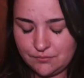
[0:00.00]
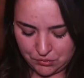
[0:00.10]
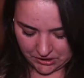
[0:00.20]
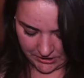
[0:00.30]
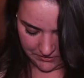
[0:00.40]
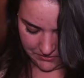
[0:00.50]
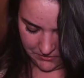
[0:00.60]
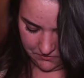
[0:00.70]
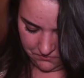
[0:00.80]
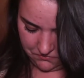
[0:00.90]

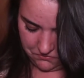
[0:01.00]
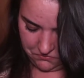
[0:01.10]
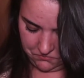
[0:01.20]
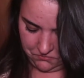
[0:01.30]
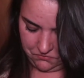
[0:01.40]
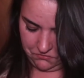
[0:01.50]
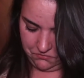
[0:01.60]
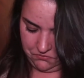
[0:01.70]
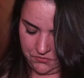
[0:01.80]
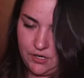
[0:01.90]
Brilliant.
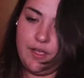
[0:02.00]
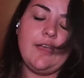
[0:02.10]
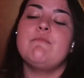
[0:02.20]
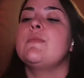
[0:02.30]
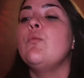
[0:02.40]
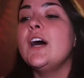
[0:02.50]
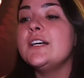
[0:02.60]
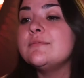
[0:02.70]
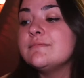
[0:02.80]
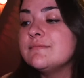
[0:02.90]
Okay,
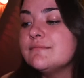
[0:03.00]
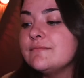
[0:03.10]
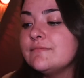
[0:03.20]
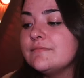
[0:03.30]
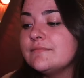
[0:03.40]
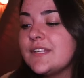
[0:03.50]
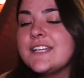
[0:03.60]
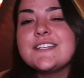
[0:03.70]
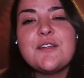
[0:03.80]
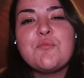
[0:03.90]
well,
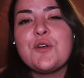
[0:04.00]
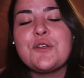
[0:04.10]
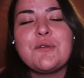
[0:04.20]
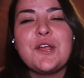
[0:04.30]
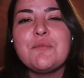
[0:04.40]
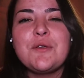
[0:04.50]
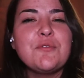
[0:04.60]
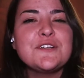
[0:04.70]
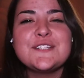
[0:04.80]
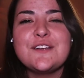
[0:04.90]
it's not important to hear me.
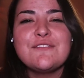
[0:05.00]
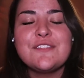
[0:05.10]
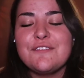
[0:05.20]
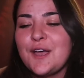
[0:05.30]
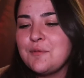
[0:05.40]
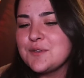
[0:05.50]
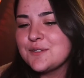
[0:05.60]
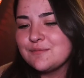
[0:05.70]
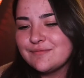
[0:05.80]
We're just here for the vibes.